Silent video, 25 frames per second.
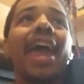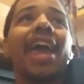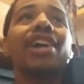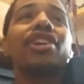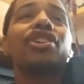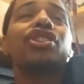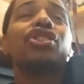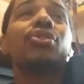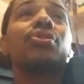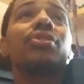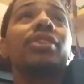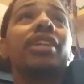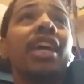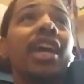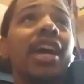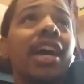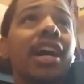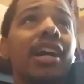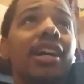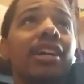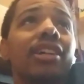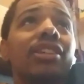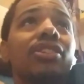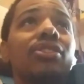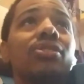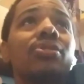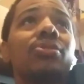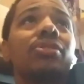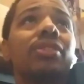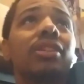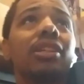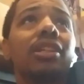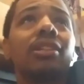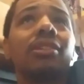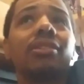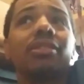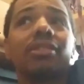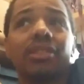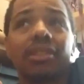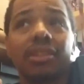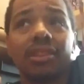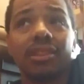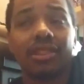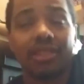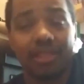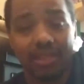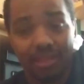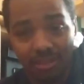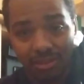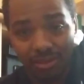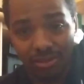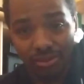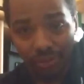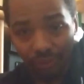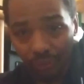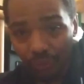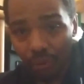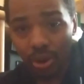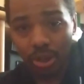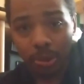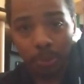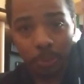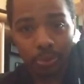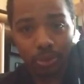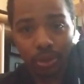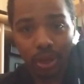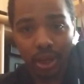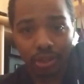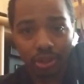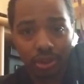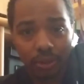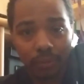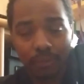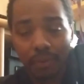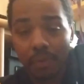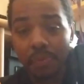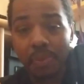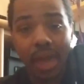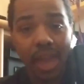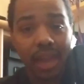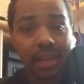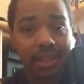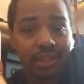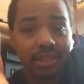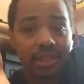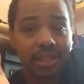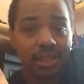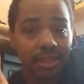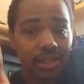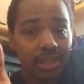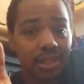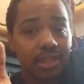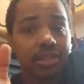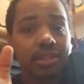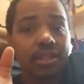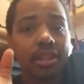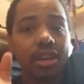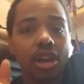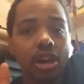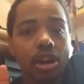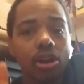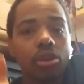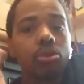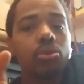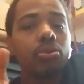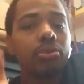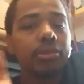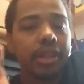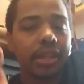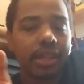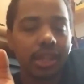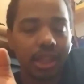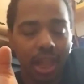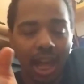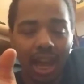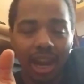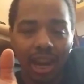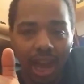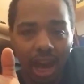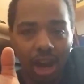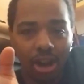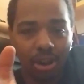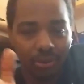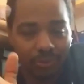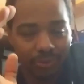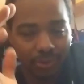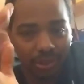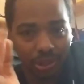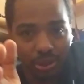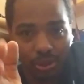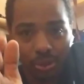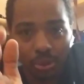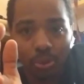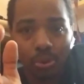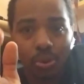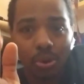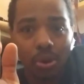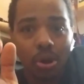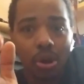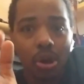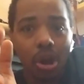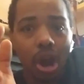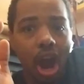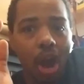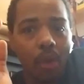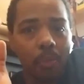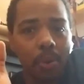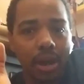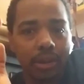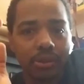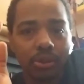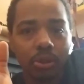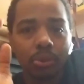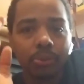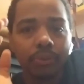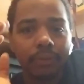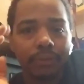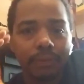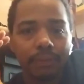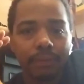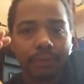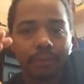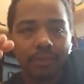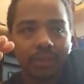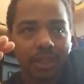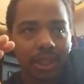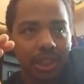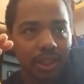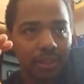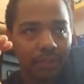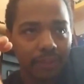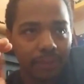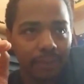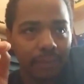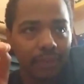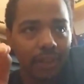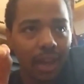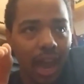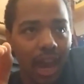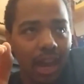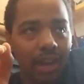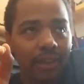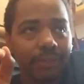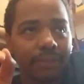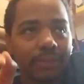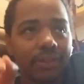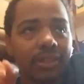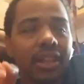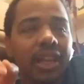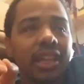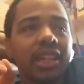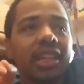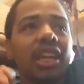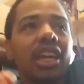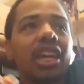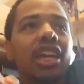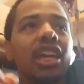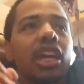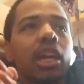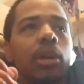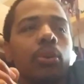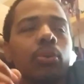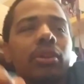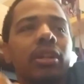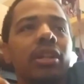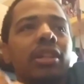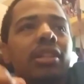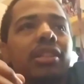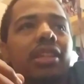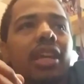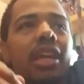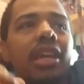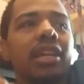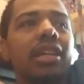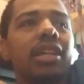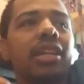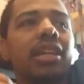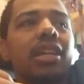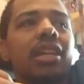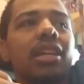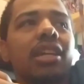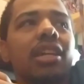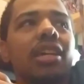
So yeah, using force projection from that distance will take a lot out of you. But I feel like it wouldn't take